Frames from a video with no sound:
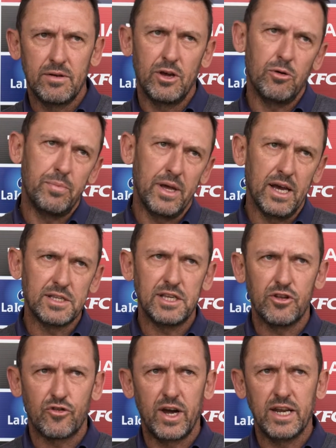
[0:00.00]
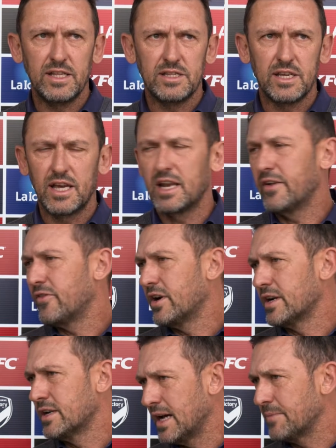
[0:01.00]
helping us in training to get
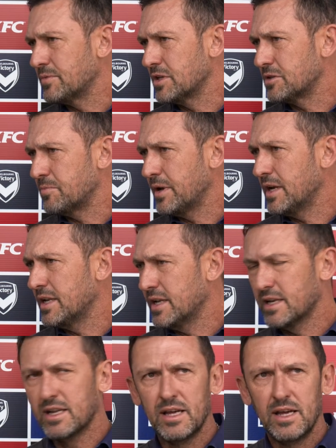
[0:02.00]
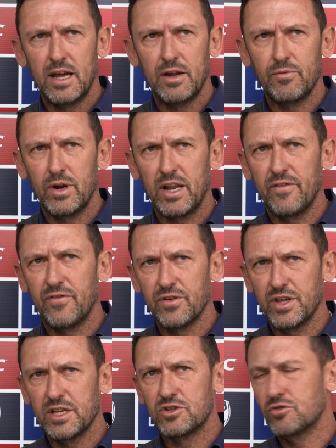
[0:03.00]
everyone up to speed and ready for
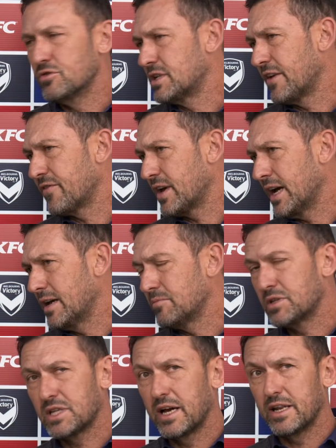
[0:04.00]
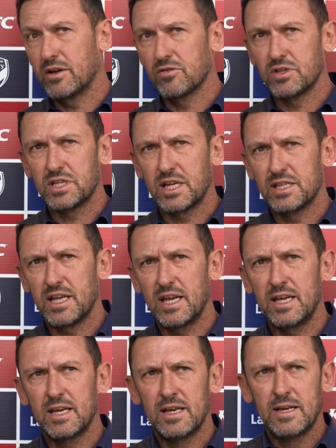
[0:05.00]
these 2 tough games starting on Sunday.